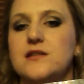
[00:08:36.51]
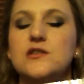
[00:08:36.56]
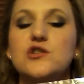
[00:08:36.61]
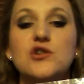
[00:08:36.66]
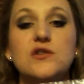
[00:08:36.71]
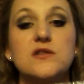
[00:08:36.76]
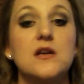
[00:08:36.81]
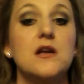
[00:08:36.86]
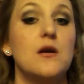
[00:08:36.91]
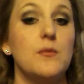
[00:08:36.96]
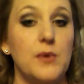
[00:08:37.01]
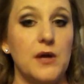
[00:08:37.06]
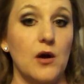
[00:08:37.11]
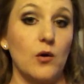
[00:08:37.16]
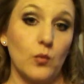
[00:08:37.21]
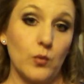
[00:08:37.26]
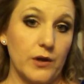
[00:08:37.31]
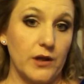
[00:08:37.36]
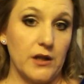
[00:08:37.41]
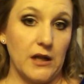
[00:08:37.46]
It's just going to be
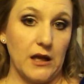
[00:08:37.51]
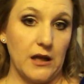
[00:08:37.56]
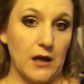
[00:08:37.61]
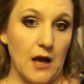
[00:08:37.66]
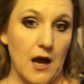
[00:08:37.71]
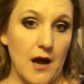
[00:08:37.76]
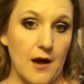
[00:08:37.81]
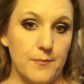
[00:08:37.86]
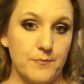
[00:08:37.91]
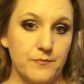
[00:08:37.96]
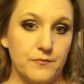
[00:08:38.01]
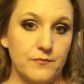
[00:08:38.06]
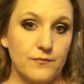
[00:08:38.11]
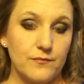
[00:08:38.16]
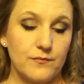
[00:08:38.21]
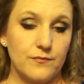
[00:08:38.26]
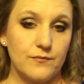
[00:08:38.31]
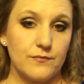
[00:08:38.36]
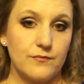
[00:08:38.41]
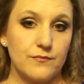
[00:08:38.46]
a really
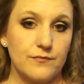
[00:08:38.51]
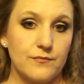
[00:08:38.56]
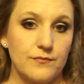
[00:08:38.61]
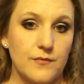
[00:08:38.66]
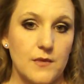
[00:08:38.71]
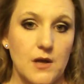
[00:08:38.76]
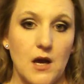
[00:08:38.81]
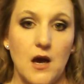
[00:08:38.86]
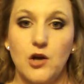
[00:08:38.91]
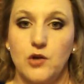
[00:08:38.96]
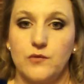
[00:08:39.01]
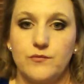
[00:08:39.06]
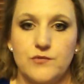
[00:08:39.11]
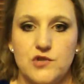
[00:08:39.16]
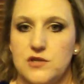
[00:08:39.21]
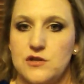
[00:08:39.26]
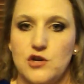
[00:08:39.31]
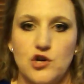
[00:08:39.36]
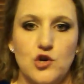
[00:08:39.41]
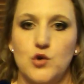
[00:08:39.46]

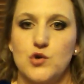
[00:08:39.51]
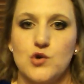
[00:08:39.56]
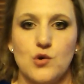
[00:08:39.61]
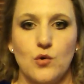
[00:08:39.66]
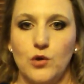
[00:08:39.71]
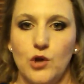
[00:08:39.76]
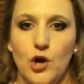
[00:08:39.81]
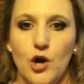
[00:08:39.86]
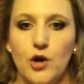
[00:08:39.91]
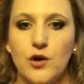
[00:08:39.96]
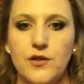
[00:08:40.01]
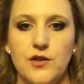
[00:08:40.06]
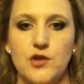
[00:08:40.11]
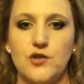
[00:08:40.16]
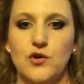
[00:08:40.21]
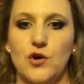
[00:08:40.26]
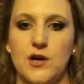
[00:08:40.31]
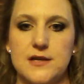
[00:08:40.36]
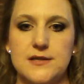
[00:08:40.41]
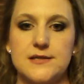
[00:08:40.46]
just a neutral look
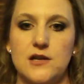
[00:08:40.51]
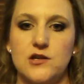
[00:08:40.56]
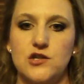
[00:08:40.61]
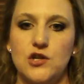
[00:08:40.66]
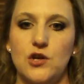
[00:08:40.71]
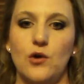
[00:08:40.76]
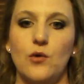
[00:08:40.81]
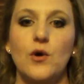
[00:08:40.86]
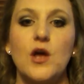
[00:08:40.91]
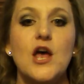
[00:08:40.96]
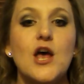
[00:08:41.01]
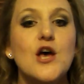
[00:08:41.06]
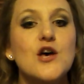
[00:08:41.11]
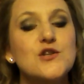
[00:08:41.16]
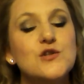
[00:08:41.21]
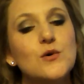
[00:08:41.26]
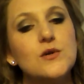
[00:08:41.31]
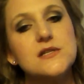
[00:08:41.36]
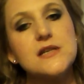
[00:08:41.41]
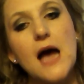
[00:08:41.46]
that they're going to send to you.
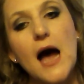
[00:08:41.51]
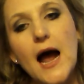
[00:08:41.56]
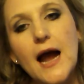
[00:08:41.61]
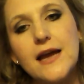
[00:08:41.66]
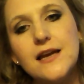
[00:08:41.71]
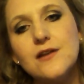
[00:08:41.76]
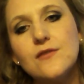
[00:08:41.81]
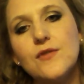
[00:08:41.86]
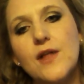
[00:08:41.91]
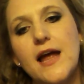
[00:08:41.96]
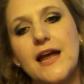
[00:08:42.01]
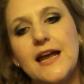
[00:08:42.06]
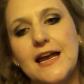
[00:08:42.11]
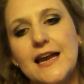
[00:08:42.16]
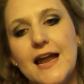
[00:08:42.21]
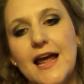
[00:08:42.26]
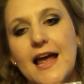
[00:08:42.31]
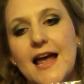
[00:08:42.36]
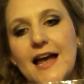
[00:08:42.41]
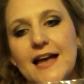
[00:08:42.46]
So it's kind of like
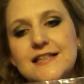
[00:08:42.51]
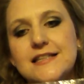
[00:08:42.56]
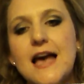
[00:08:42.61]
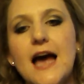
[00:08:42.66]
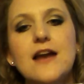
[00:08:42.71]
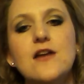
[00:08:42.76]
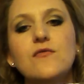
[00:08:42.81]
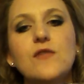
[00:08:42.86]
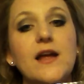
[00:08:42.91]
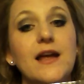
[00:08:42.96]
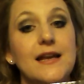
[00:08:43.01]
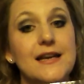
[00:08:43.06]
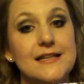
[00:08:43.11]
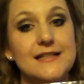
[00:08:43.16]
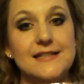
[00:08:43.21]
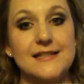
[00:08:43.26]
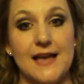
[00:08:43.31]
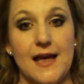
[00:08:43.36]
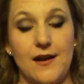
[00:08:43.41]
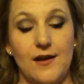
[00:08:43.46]
an
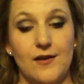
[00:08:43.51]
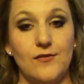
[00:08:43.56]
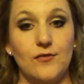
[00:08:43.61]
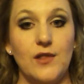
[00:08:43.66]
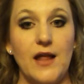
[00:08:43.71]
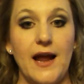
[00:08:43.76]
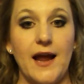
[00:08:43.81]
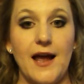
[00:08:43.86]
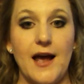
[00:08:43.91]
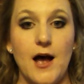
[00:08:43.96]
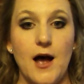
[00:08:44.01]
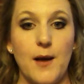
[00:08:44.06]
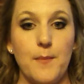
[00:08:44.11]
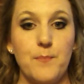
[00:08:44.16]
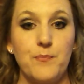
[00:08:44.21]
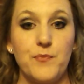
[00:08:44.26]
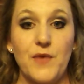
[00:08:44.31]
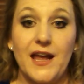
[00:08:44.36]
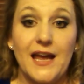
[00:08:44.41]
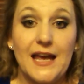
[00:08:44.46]
incentive, like
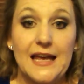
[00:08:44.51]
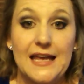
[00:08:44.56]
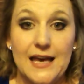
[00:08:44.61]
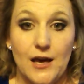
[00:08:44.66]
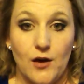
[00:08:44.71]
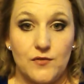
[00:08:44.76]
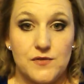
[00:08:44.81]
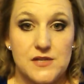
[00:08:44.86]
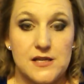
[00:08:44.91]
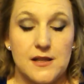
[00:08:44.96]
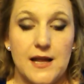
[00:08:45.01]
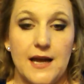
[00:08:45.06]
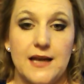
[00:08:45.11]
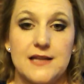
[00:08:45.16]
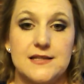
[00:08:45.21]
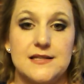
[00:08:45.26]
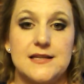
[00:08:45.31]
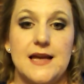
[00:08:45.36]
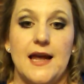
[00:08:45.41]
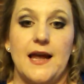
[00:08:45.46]
a gift.
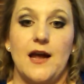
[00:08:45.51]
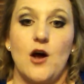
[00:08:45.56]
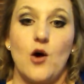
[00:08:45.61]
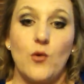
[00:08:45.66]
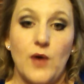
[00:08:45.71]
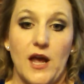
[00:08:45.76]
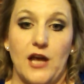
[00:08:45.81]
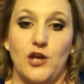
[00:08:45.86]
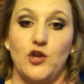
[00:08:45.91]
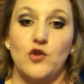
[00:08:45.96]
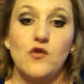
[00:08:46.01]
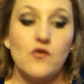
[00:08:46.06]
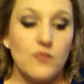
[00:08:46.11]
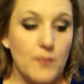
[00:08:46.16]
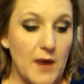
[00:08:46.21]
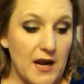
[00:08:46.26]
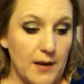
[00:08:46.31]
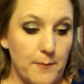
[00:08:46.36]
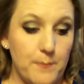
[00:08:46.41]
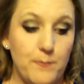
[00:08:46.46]
Like it's saying, okay,
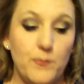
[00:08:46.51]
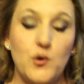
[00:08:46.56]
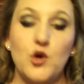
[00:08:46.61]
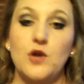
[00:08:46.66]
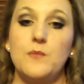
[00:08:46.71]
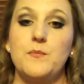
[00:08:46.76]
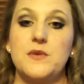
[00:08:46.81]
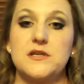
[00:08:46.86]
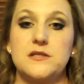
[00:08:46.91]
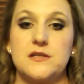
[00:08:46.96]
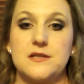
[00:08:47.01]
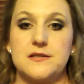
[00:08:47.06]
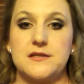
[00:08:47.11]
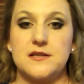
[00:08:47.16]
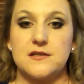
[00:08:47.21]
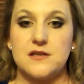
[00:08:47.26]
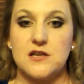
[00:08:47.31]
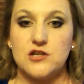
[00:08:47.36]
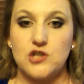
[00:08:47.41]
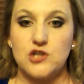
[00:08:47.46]
you've made a good business
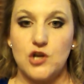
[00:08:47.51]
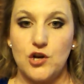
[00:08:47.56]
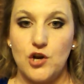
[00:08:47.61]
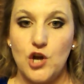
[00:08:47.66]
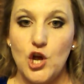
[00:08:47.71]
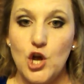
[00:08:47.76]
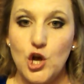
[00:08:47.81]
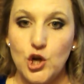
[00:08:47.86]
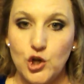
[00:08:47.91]
decision.